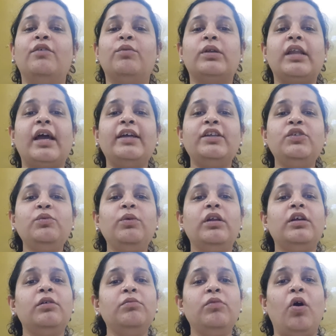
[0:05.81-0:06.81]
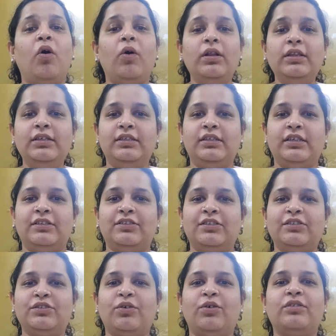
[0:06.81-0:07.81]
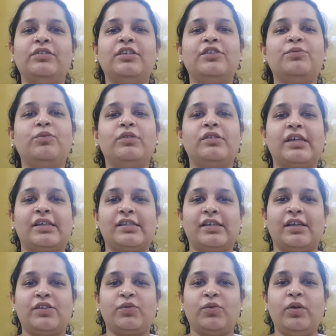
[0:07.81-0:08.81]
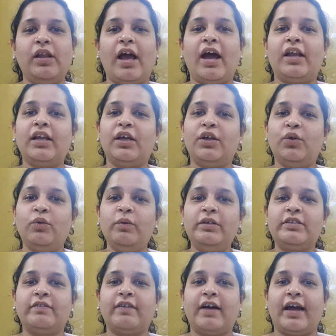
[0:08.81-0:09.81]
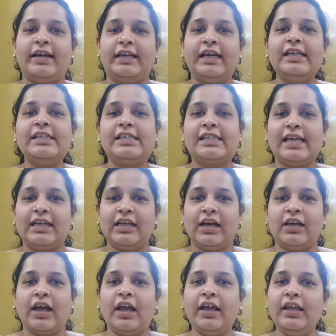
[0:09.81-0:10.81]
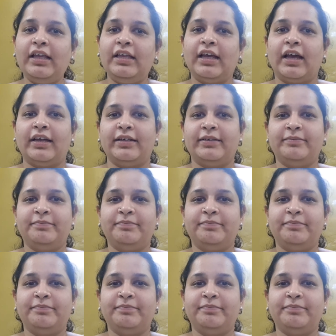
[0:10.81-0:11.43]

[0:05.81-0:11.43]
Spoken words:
would like to welcome all the teachers on this most successful and innovative idea ZIIEI,